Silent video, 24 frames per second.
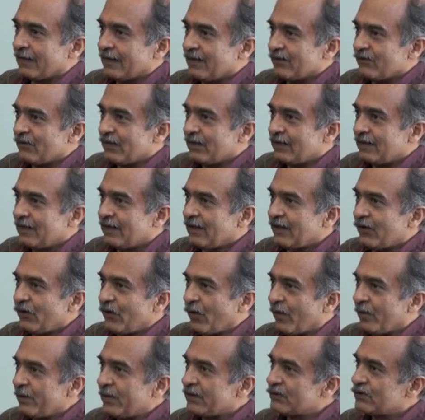given the
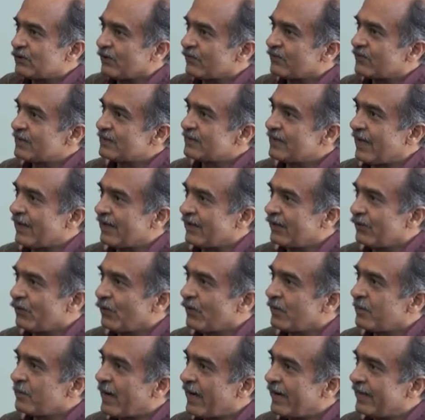economics of this iron
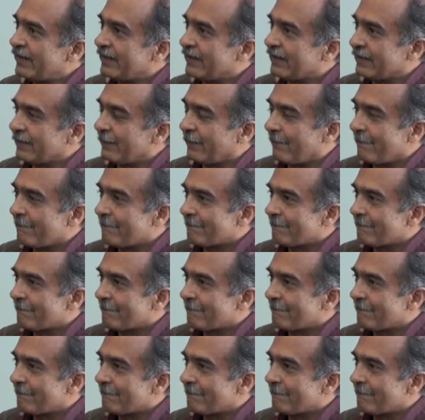ore mining.